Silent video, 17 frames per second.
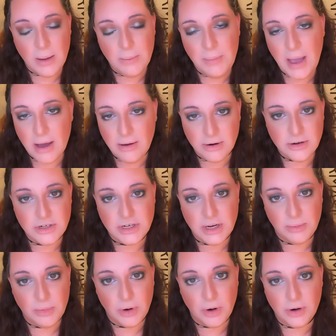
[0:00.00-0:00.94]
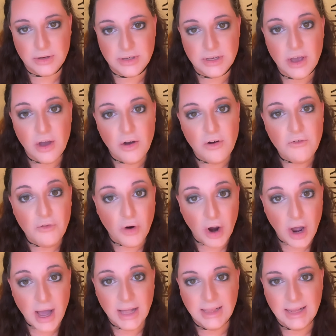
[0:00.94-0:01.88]
powder shimmers for
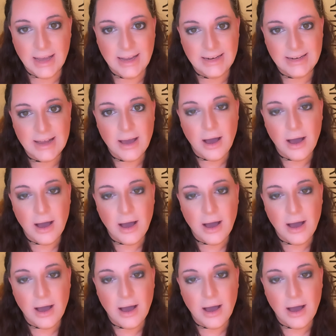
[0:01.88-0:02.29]
highlight.